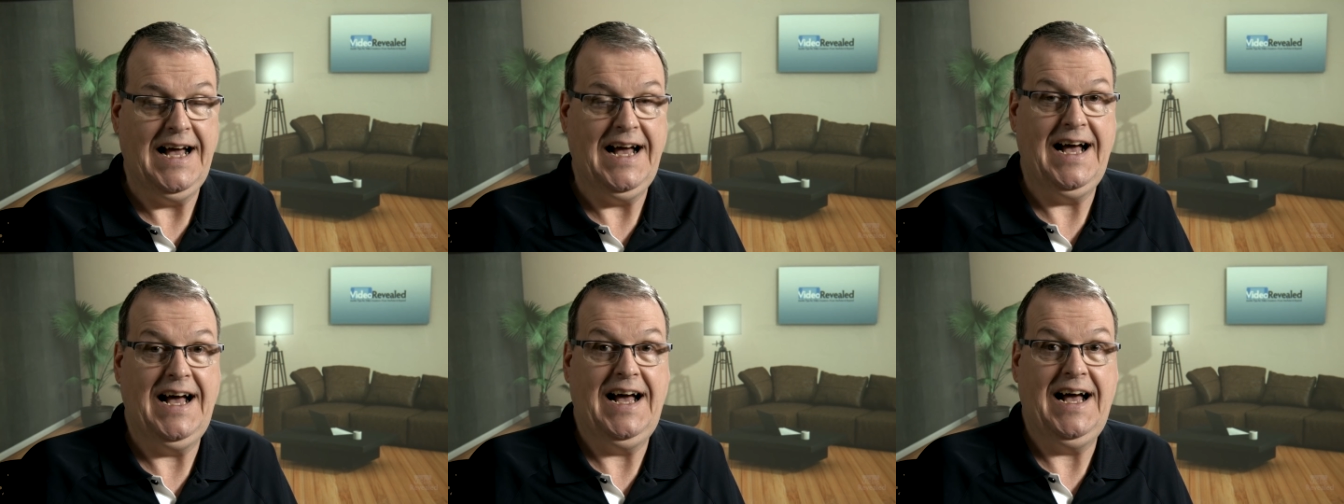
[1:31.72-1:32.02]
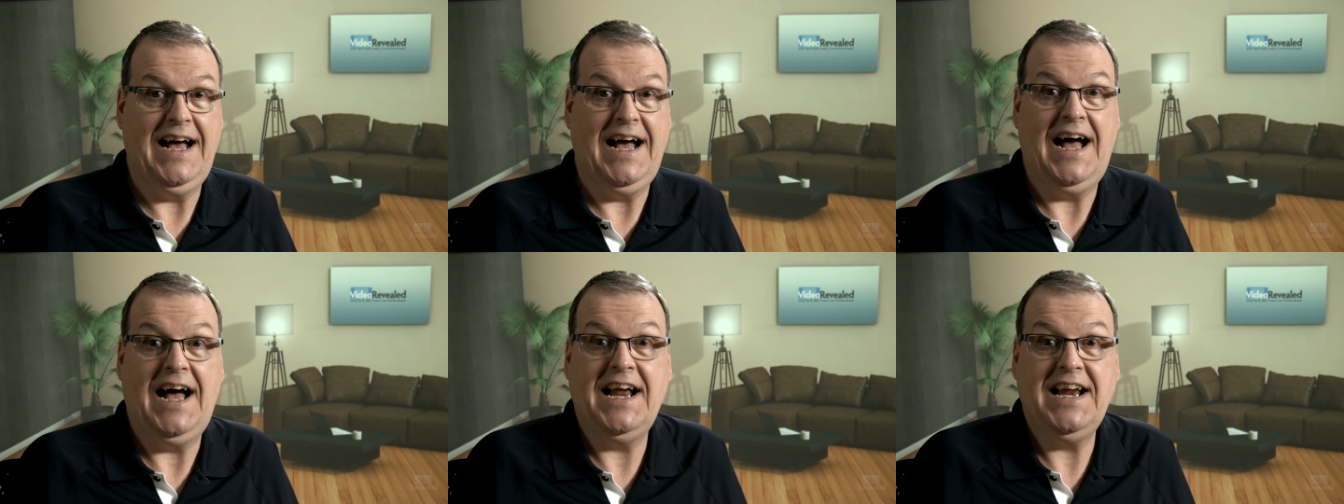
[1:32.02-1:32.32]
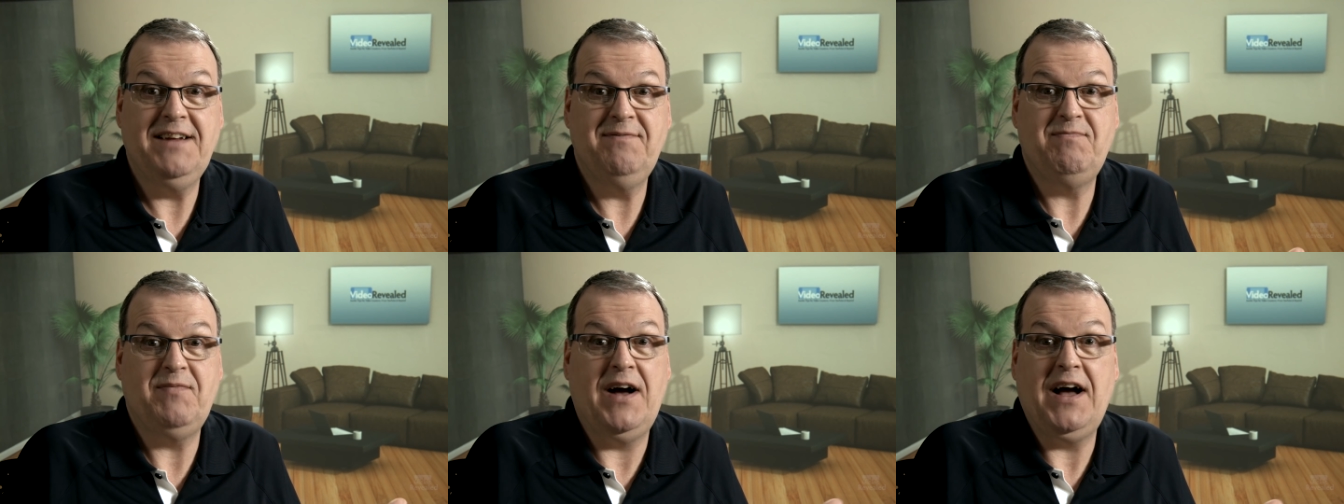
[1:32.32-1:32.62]
Uh,
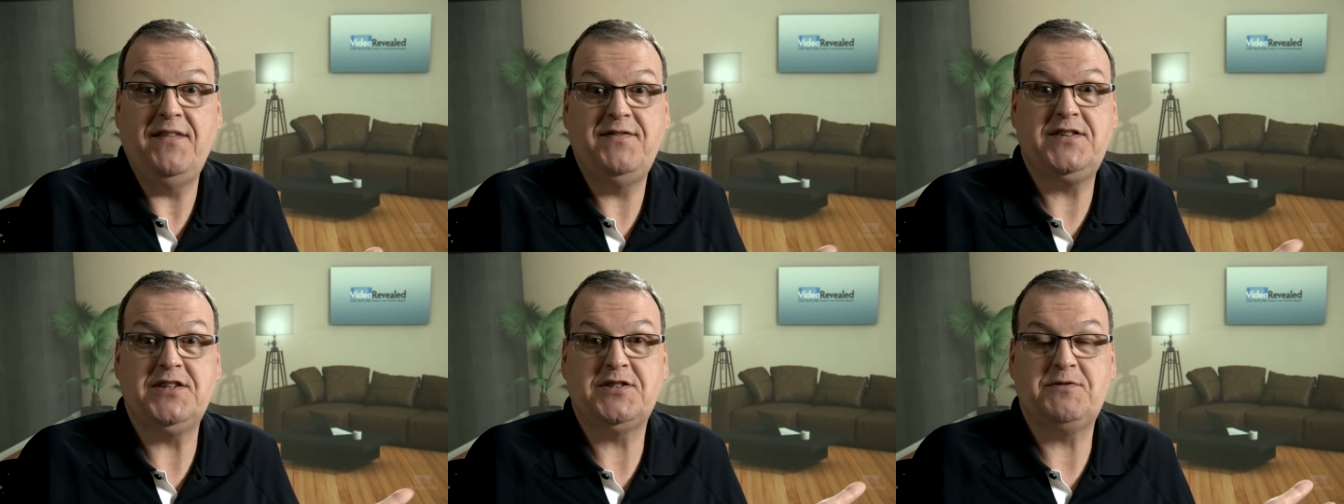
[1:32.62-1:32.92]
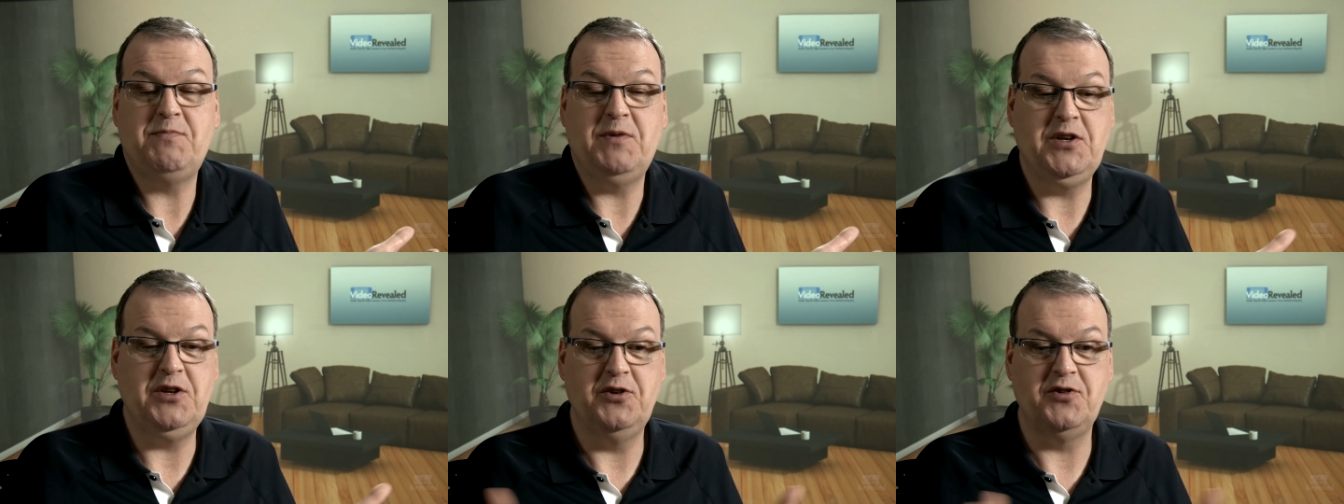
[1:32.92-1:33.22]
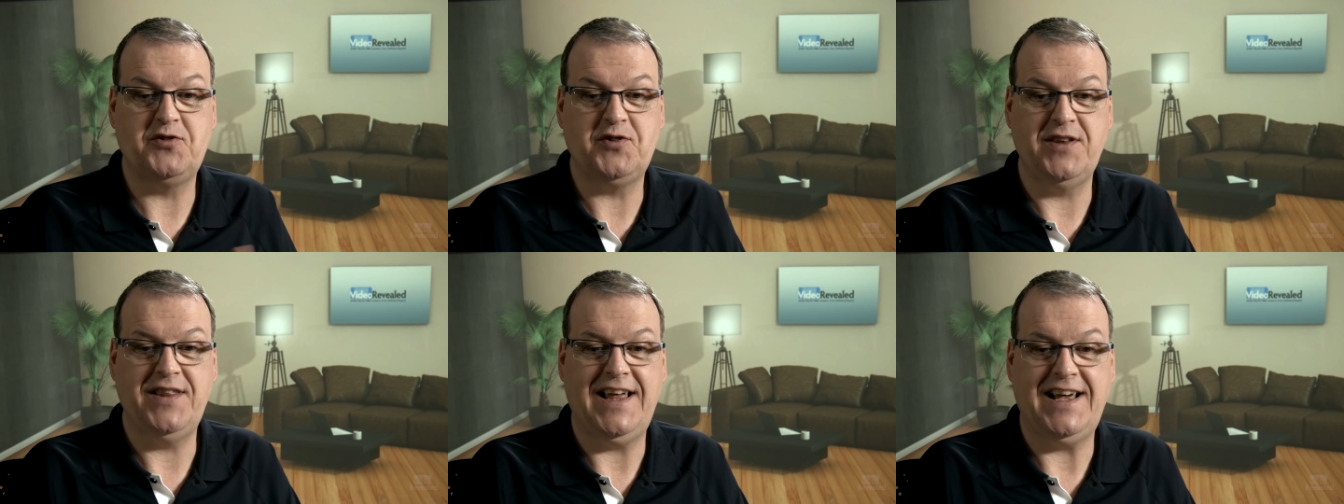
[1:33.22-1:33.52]
I, I've just been
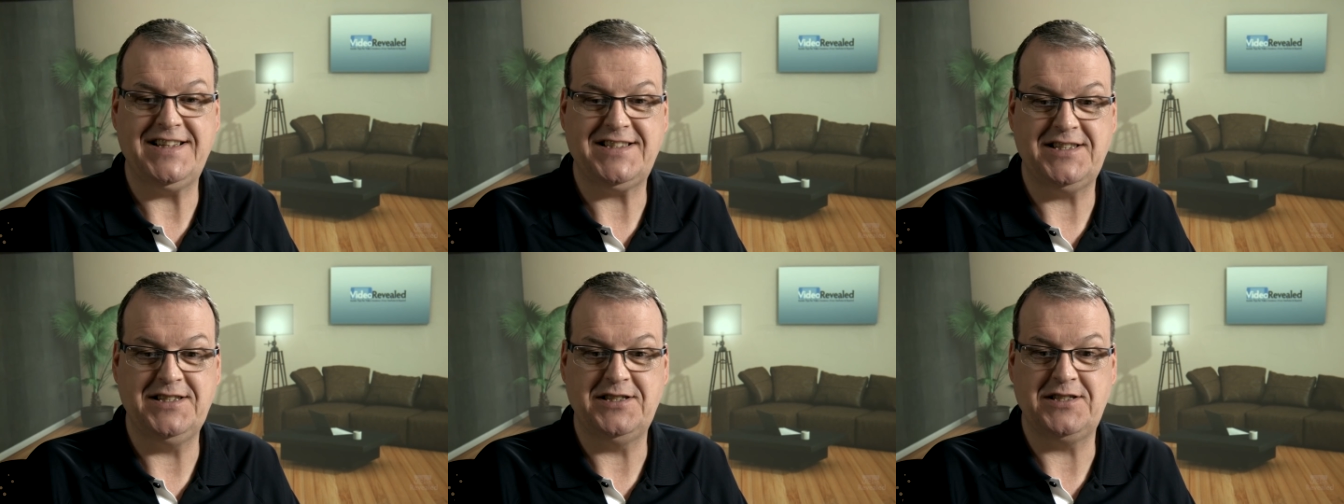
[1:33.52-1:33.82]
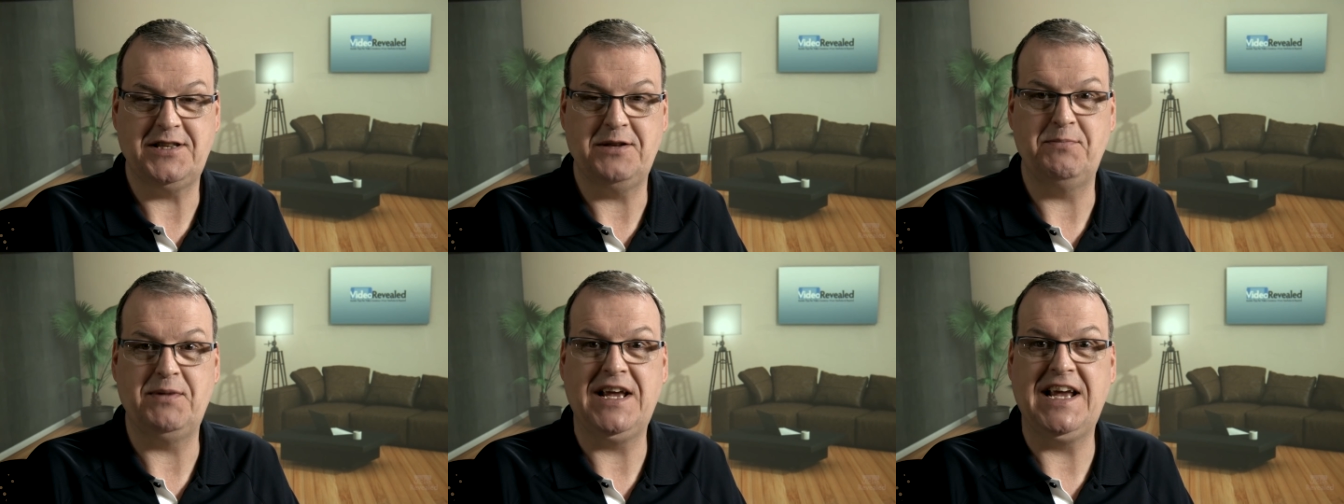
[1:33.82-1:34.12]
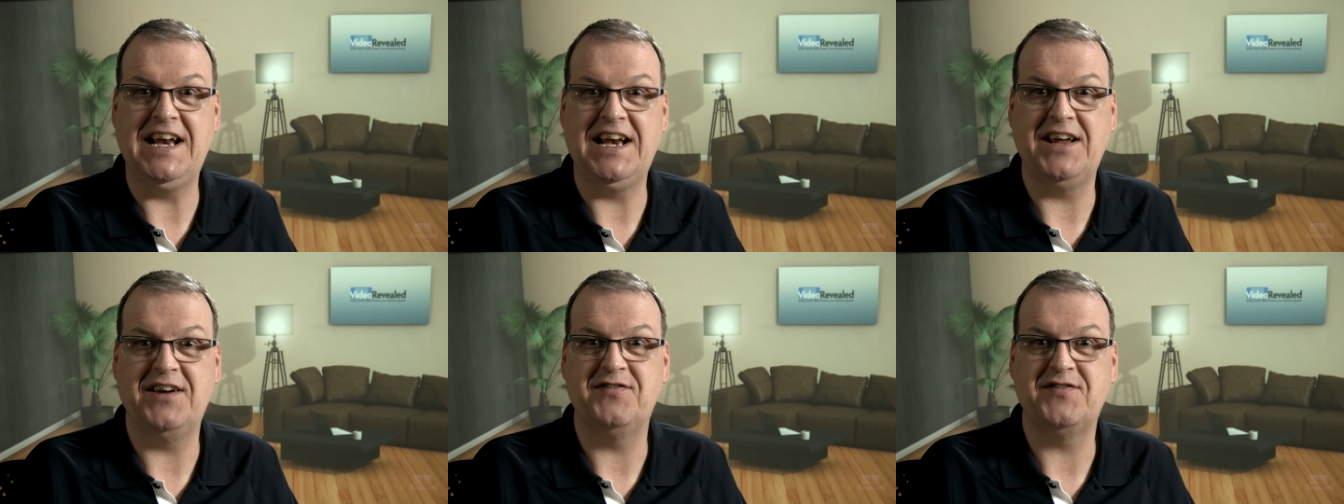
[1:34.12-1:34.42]
used to that since the
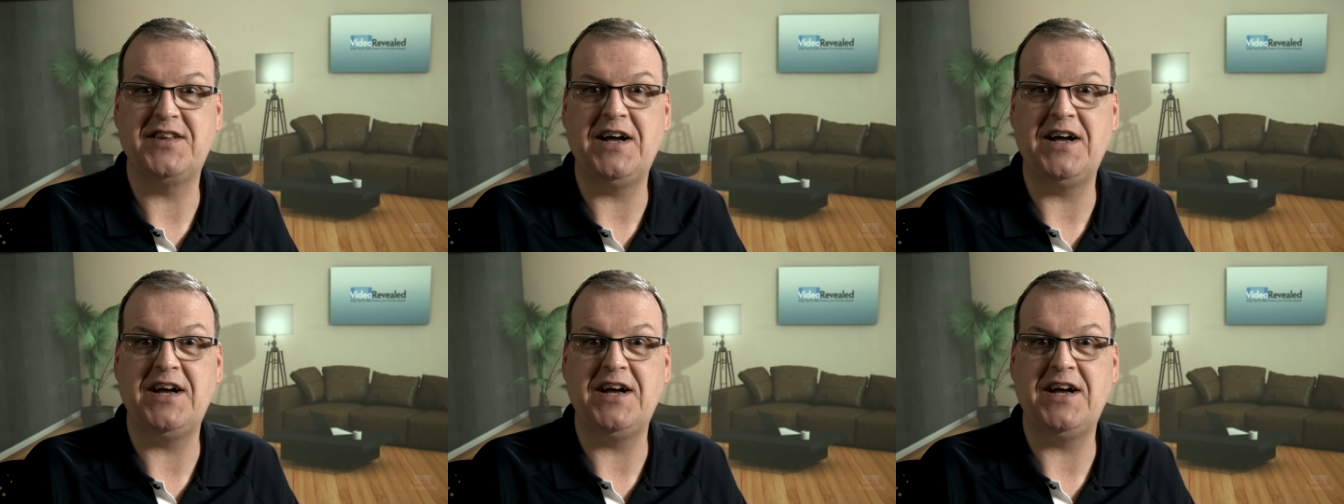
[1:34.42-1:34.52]
beginning of